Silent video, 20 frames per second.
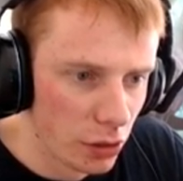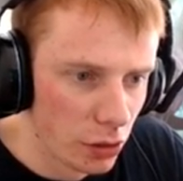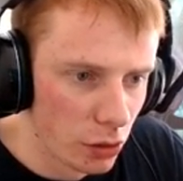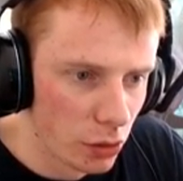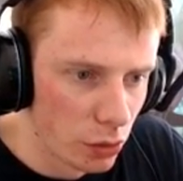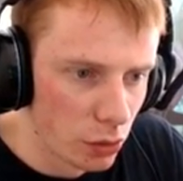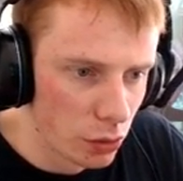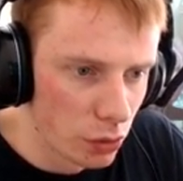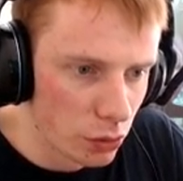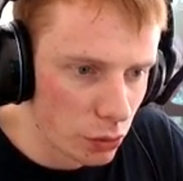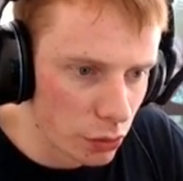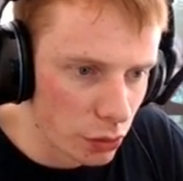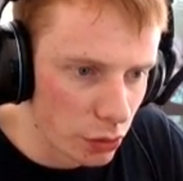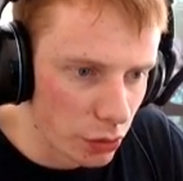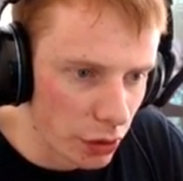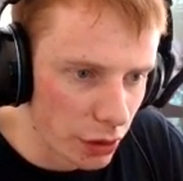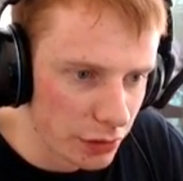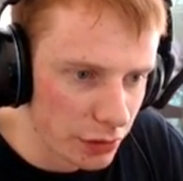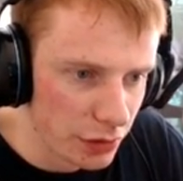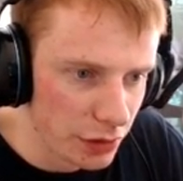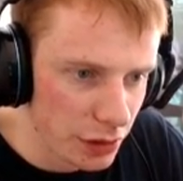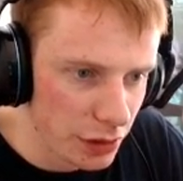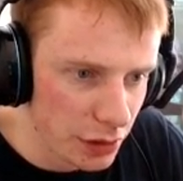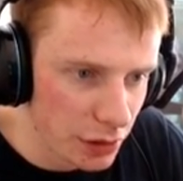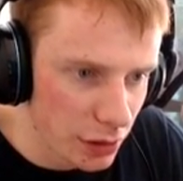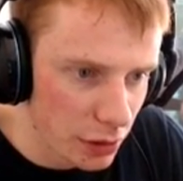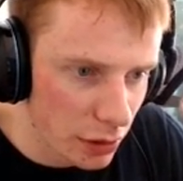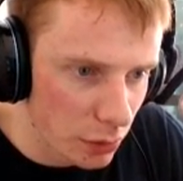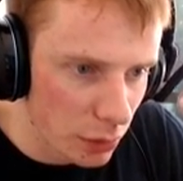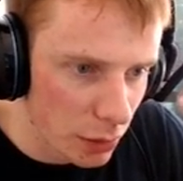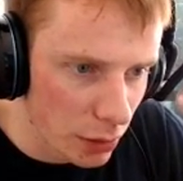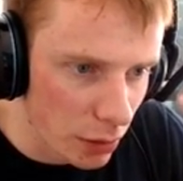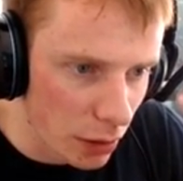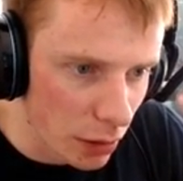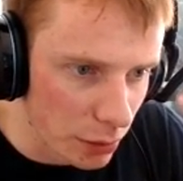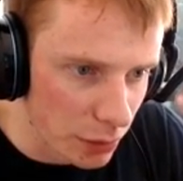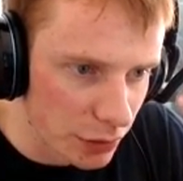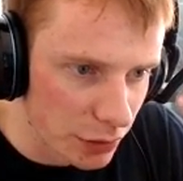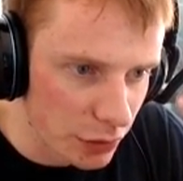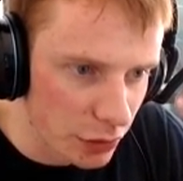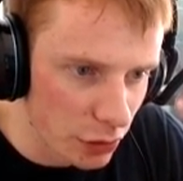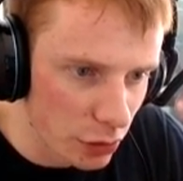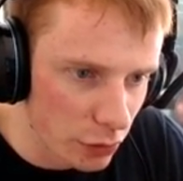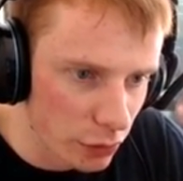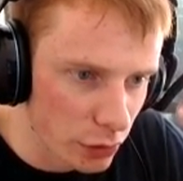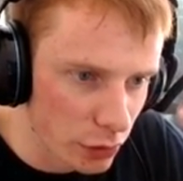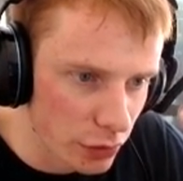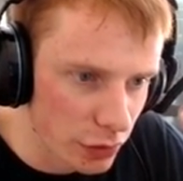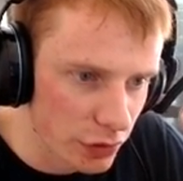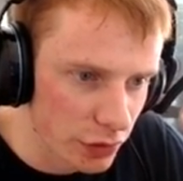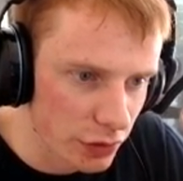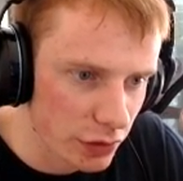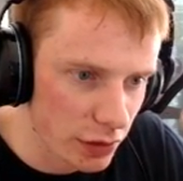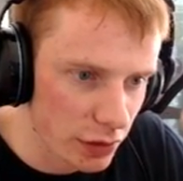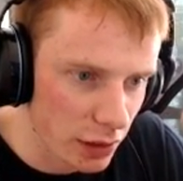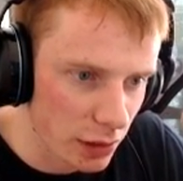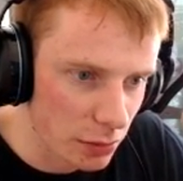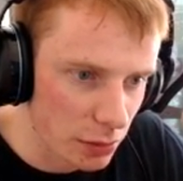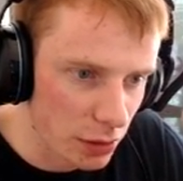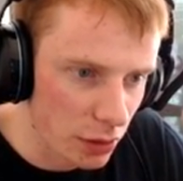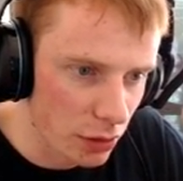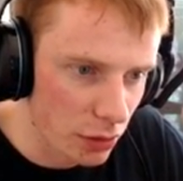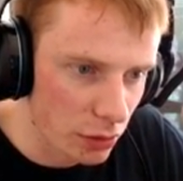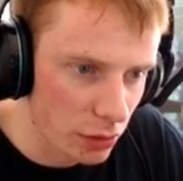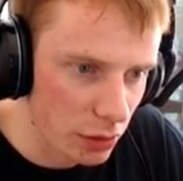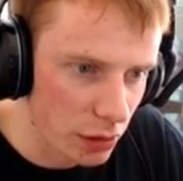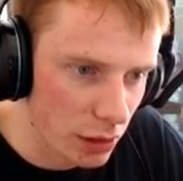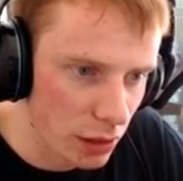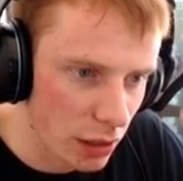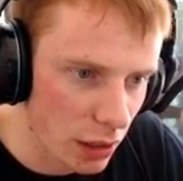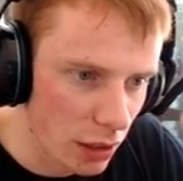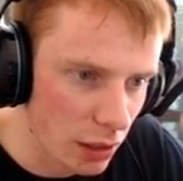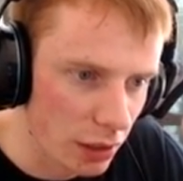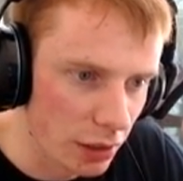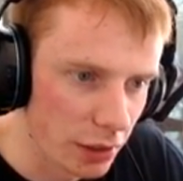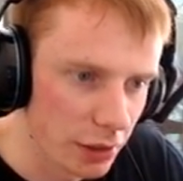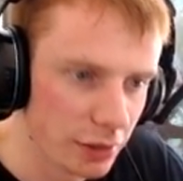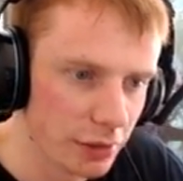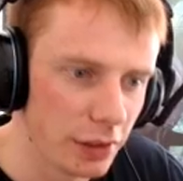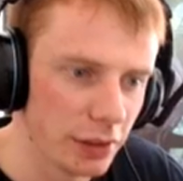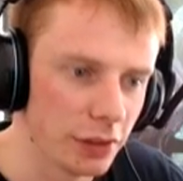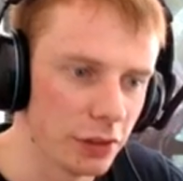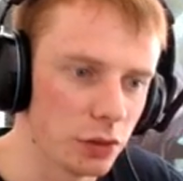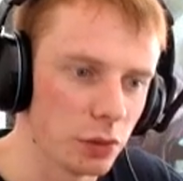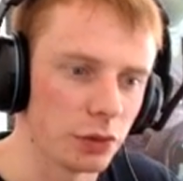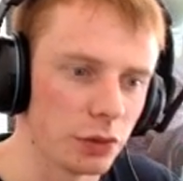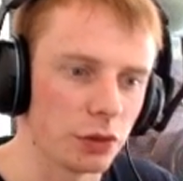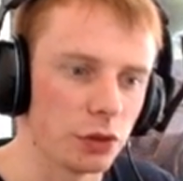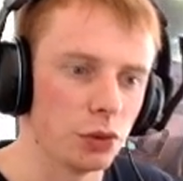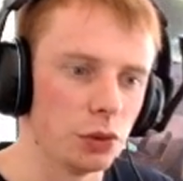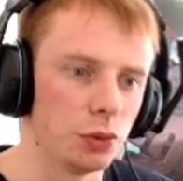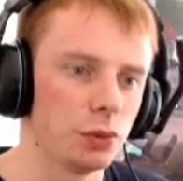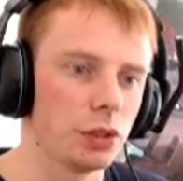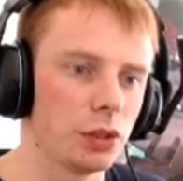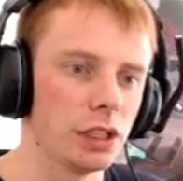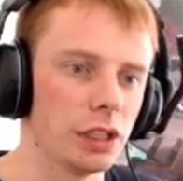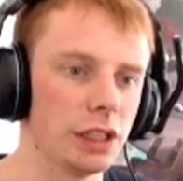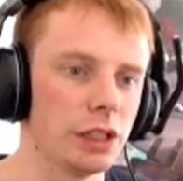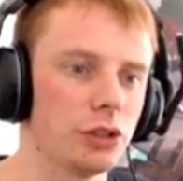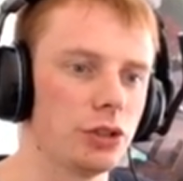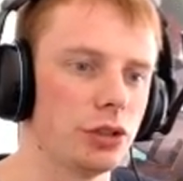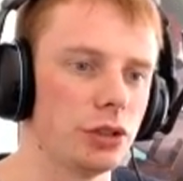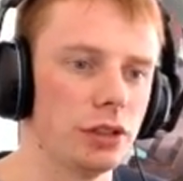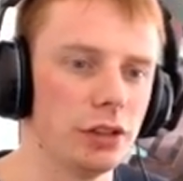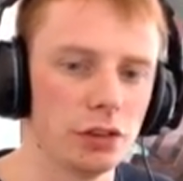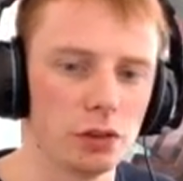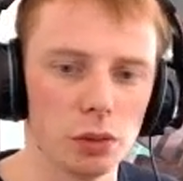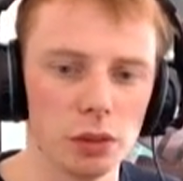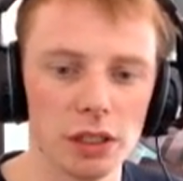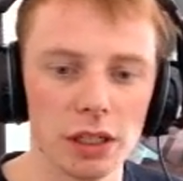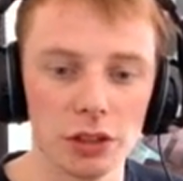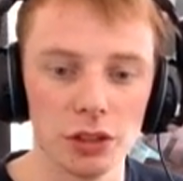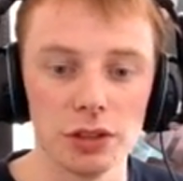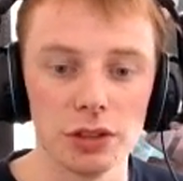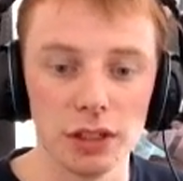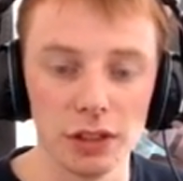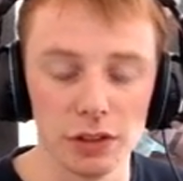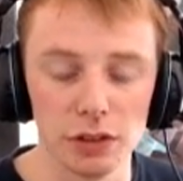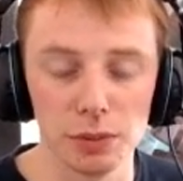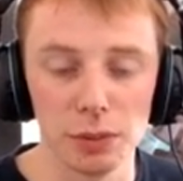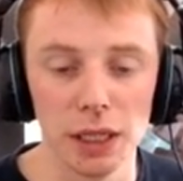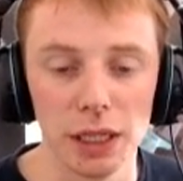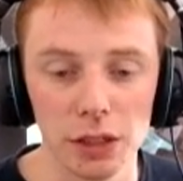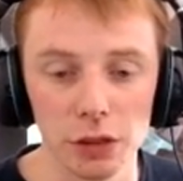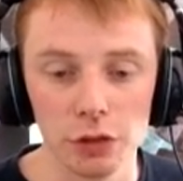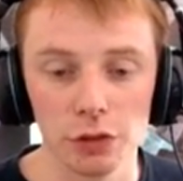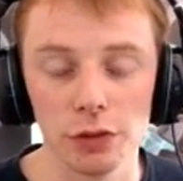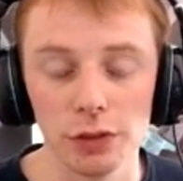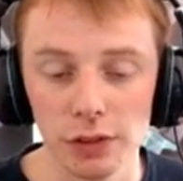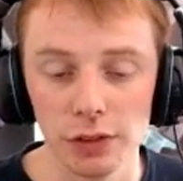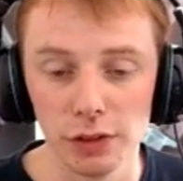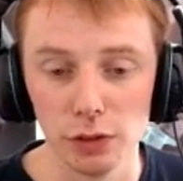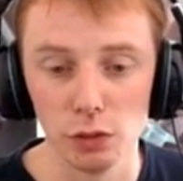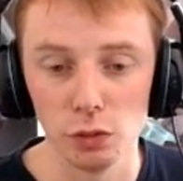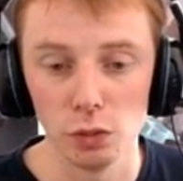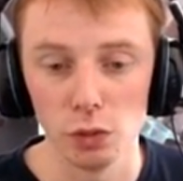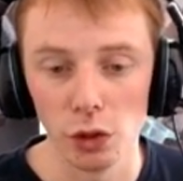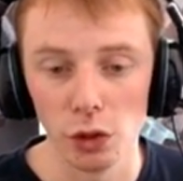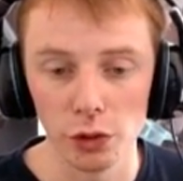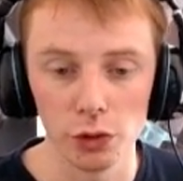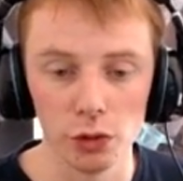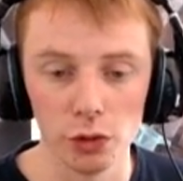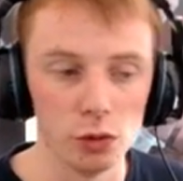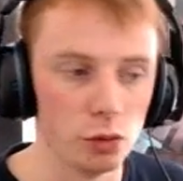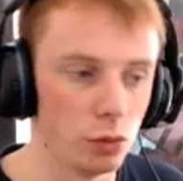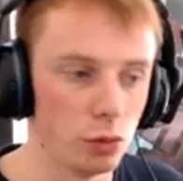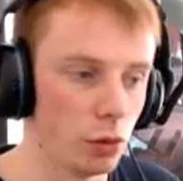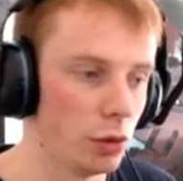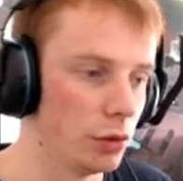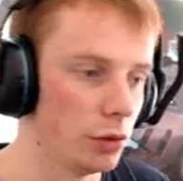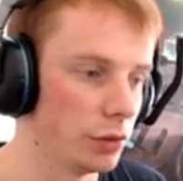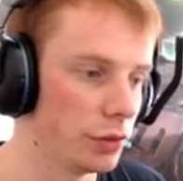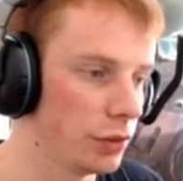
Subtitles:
Alrighty, where are we? External forces, there we go. Now this one's cool. Collision, this one actually does matter if it's in local or world.